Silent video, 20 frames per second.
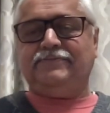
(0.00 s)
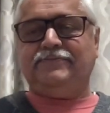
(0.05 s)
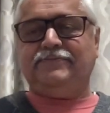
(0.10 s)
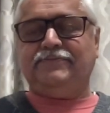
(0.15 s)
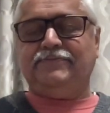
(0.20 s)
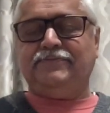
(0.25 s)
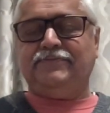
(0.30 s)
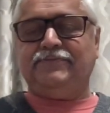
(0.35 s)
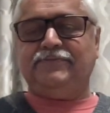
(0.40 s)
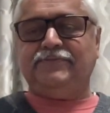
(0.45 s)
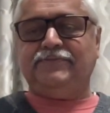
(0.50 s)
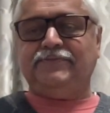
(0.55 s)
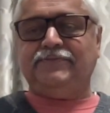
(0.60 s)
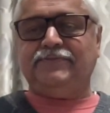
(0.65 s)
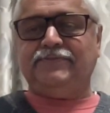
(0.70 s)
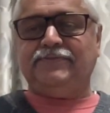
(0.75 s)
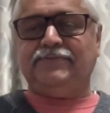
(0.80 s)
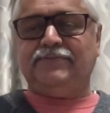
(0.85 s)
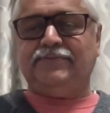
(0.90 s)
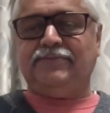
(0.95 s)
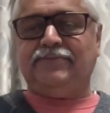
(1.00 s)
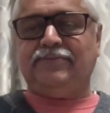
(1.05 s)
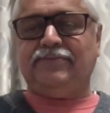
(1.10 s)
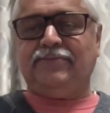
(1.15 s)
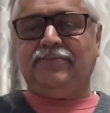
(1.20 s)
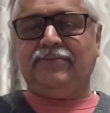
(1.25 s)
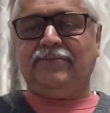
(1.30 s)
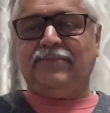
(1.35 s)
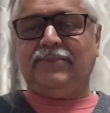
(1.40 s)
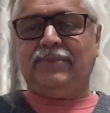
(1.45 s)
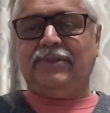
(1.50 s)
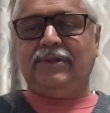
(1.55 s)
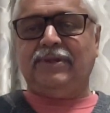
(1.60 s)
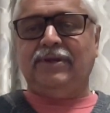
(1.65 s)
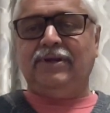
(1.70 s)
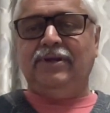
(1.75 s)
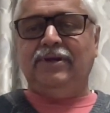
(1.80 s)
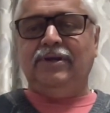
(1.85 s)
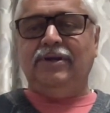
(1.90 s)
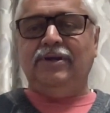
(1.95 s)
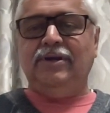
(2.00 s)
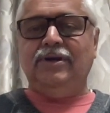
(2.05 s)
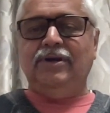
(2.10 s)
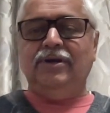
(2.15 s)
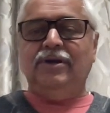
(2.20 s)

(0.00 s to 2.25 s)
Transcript: (no one is talking)